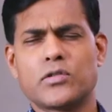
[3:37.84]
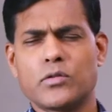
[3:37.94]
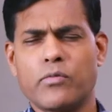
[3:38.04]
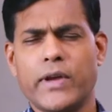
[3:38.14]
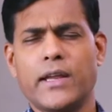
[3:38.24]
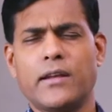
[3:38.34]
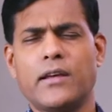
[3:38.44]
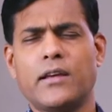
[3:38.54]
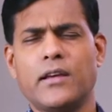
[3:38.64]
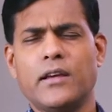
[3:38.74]
to win.
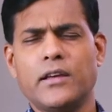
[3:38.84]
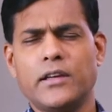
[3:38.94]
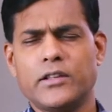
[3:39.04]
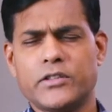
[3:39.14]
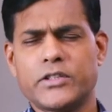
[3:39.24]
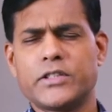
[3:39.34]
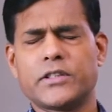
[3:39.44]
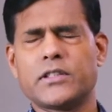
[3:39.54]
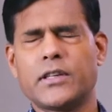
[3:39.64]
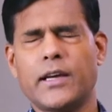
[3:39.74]
In
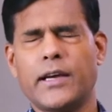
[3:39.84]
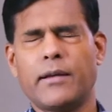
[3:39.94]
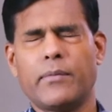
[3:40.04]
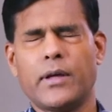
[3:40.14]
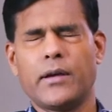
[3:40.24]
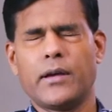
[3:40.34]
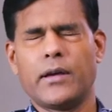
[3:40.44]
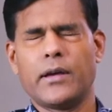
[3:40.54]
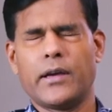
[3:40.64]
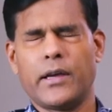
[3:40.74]
Jesus' name,
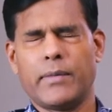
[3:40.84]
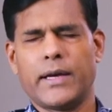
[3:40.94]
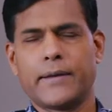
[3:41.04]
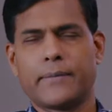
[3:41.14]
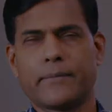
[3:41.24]
amen.